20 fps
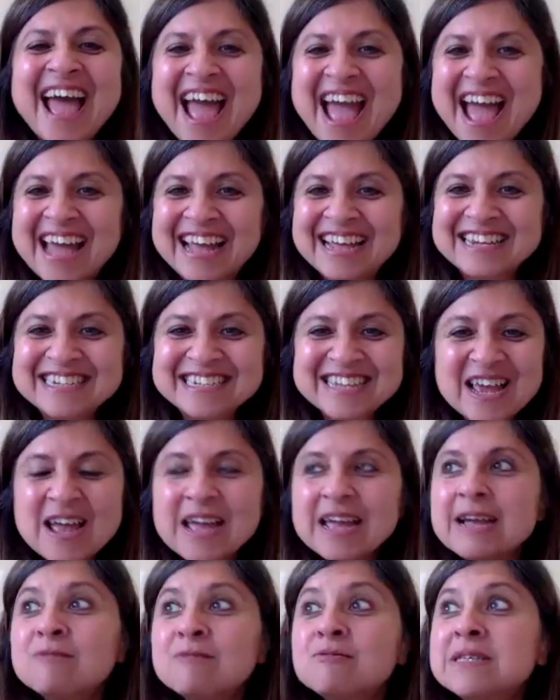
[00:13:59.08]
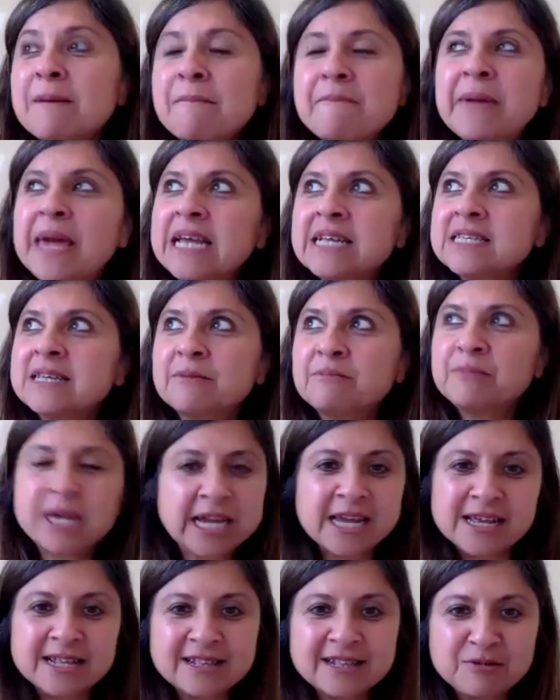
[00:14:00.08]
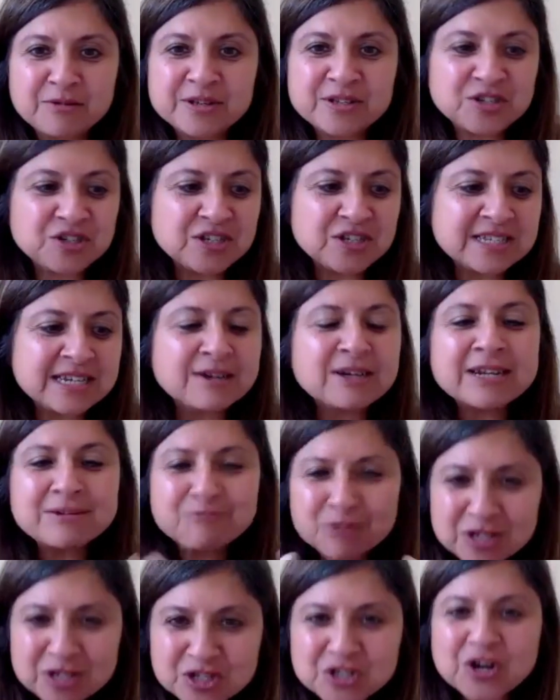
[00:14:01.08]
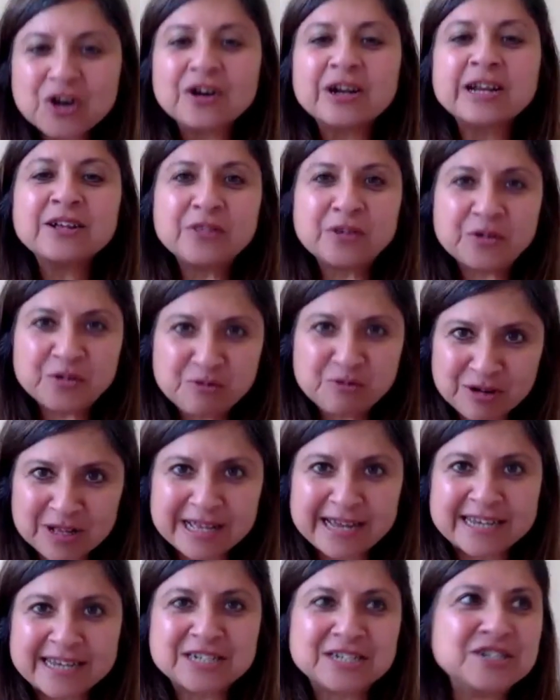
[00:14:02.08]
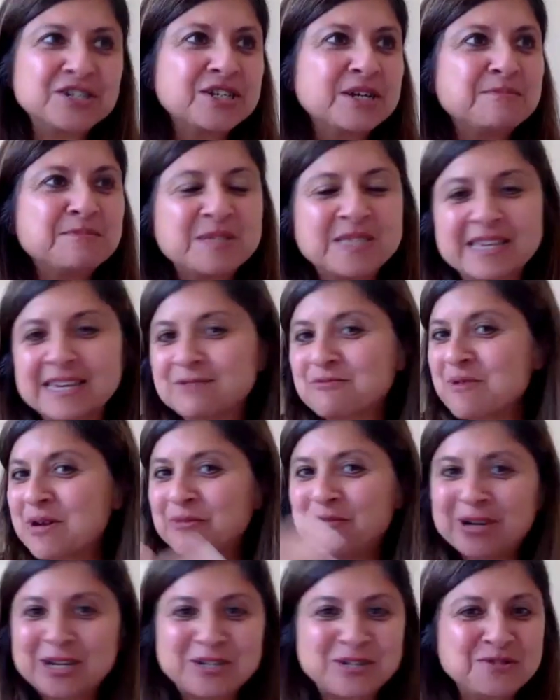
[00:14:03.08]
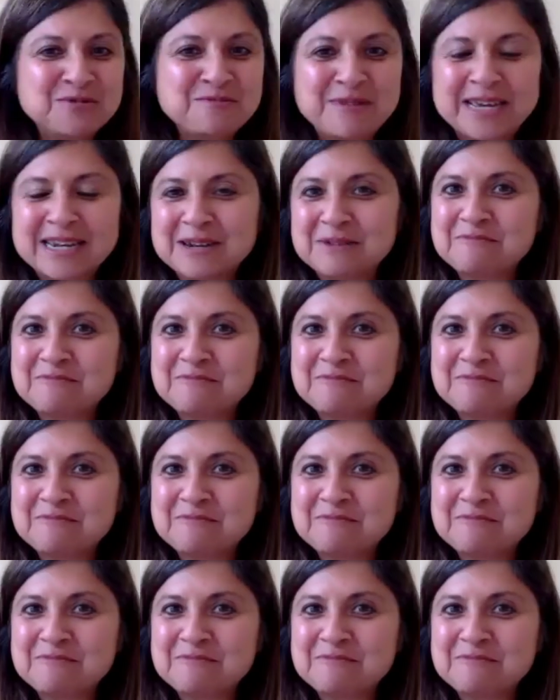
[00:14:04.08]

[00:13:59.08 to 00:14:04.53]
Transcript: and it was amazing because it was starting those relationships that when we do meet in